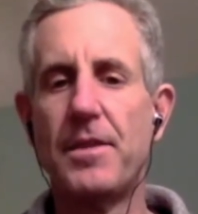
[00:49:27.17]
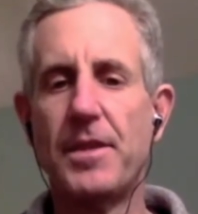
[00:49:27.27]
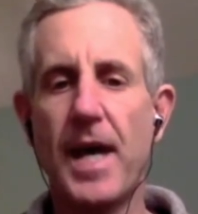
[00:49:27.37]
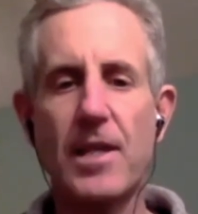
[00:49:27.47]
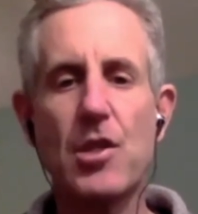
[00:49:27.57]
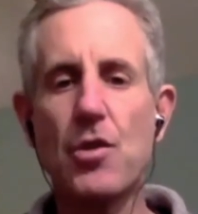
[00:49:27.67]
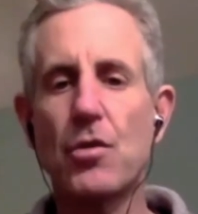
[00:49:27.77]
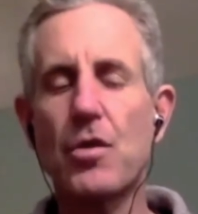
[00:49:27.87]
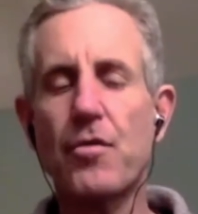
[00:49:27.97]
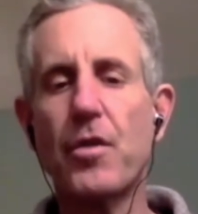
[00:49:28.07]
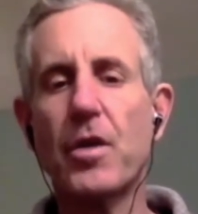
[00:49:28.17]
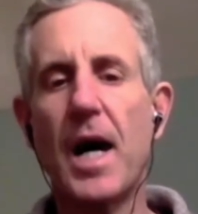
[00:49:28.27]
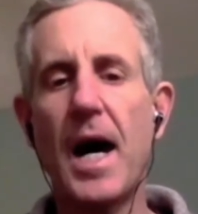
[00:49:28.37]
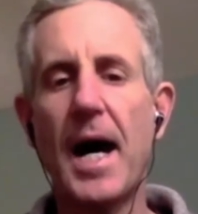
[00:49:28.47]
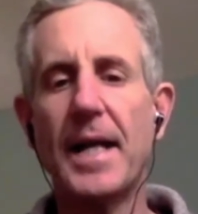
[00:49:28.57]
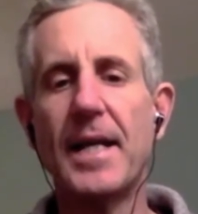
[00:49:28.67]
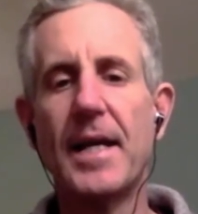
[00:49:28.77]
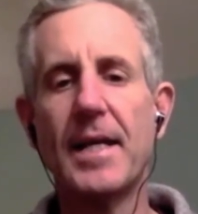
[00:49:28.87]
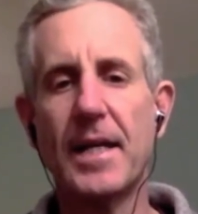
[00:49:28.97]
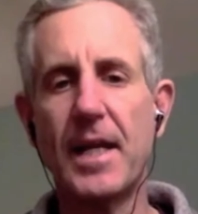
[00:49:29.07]
That search for God
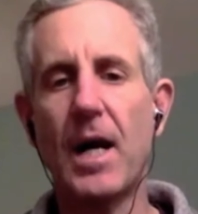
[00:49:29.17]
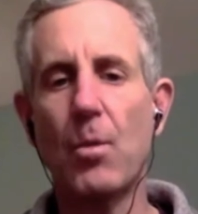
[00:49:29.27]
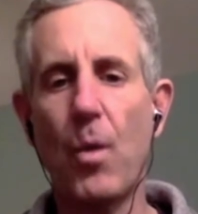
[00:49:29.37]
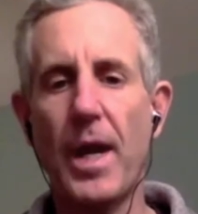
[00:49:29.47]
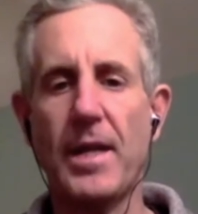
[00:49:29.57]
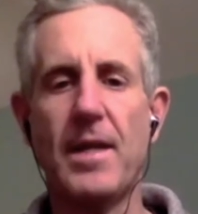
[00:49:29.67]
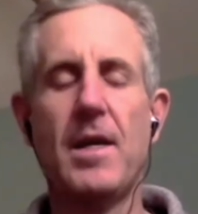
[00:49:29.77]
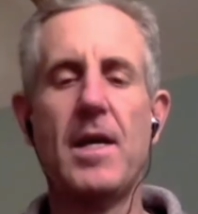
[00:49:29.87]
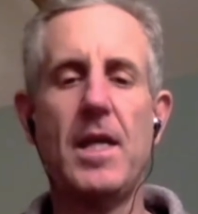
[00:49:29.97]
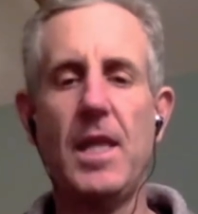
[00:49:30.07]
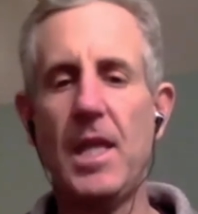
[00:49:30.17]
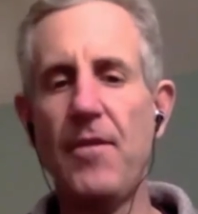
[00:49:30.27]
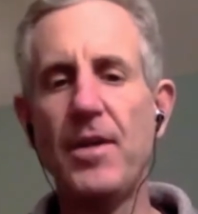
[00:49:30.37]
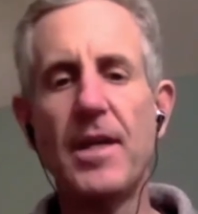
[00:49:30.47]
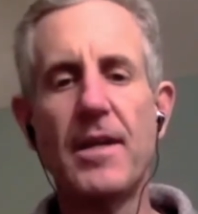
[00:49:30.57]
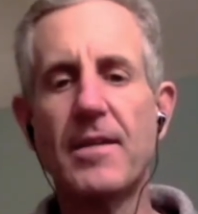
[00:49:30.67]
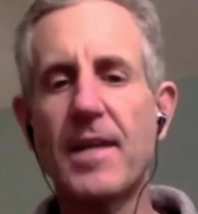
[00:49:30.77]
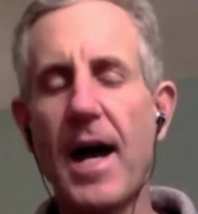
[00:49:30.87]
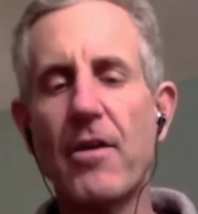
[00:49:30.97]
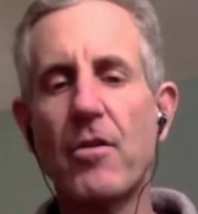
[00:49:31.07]
cannot wait. Even in a
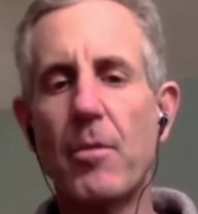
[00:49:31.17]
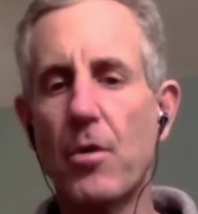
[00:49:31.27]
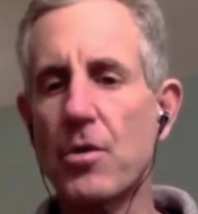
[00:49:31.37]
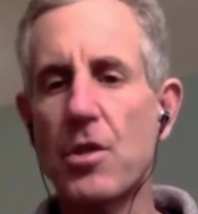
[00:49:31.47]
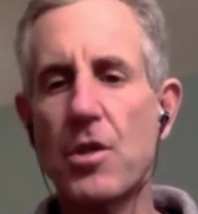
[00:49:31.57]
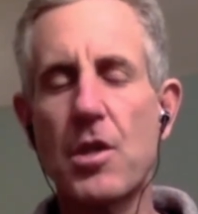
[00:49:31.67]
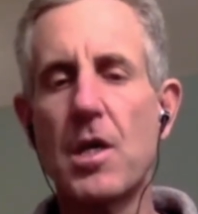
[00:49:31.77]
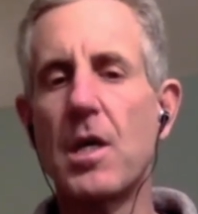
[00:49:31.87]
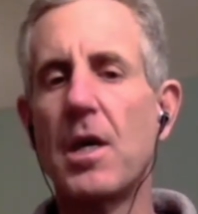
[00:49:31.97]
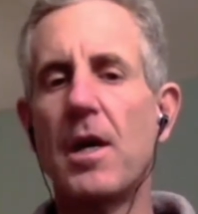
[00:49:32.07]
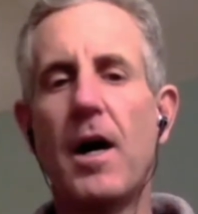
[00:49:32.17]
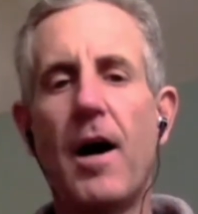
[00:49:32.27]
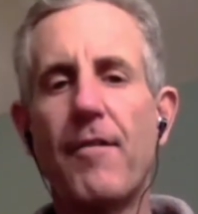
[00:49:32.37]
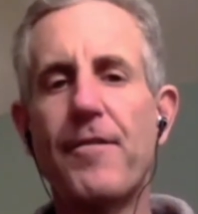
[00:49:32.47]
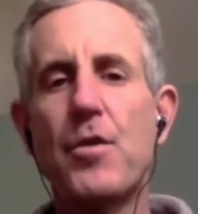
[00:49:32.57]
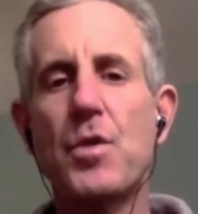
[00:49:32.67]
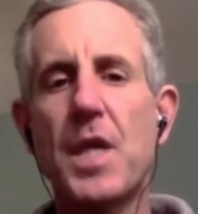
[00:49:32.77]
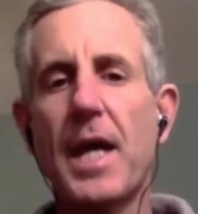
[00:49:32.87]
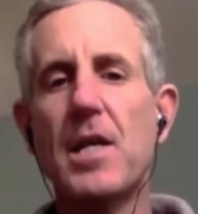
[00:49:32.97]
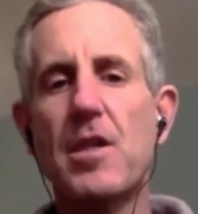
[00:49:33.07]
dire emergency, a few
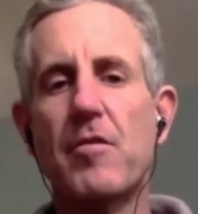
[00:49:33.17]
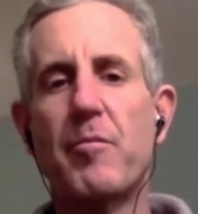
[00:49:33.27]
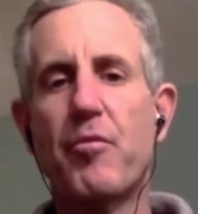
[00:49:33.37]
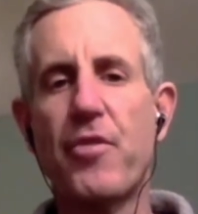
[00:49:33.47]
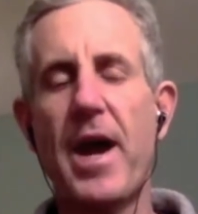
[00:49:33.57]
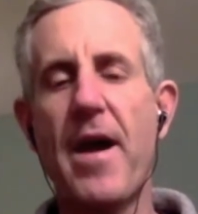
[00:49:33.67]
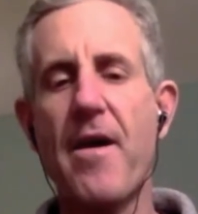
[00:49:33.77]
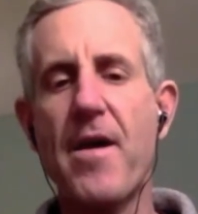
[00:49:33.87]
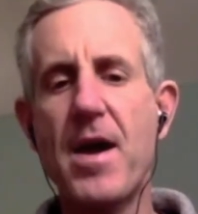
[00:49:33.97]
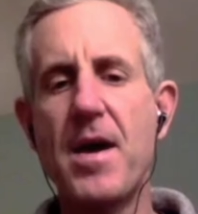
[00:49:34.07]
seconds of prayer